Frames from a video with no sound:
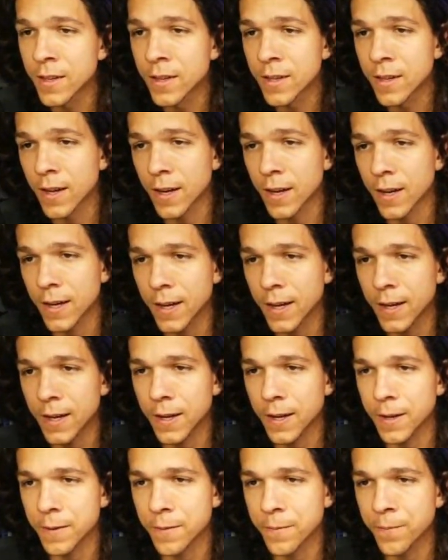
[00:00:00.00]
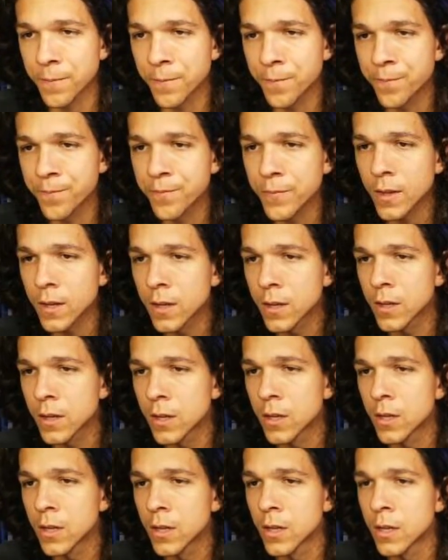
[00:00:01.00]
Um,
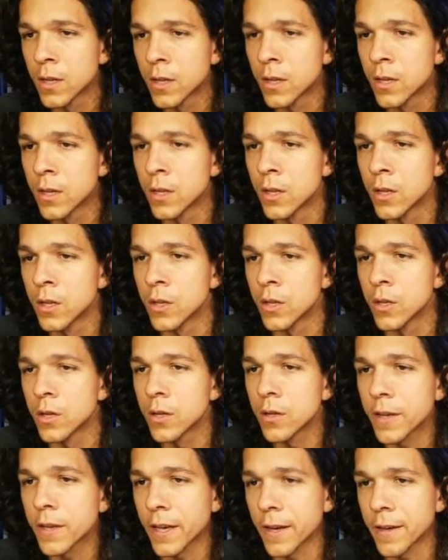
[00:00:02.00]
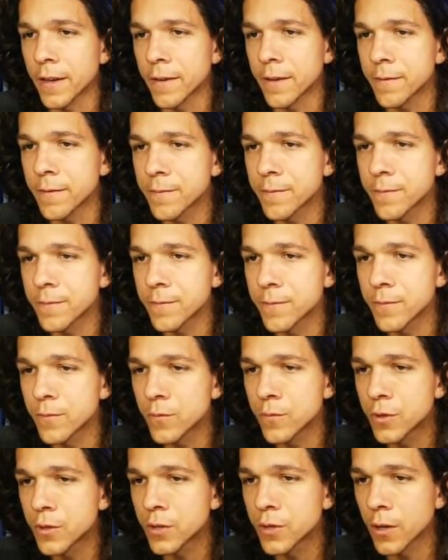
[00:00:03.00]
okay,
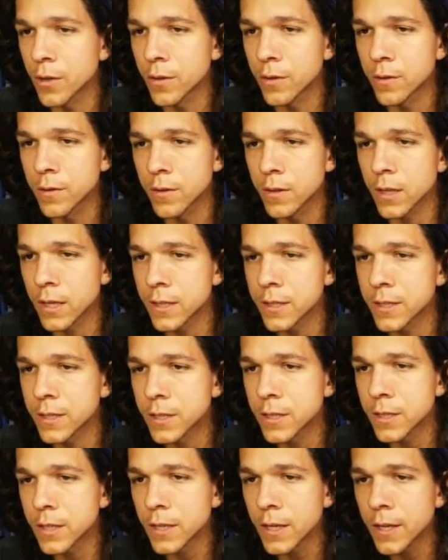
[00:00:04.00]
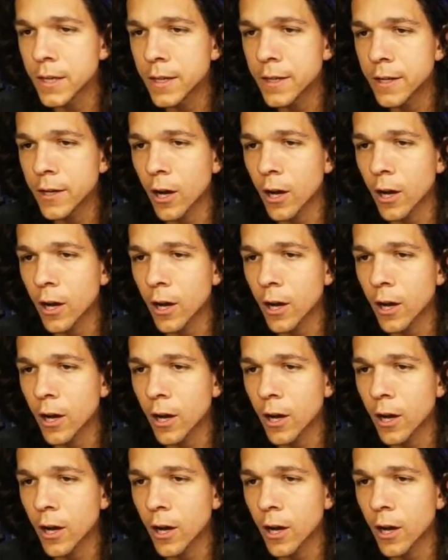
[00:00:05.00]
so let's see.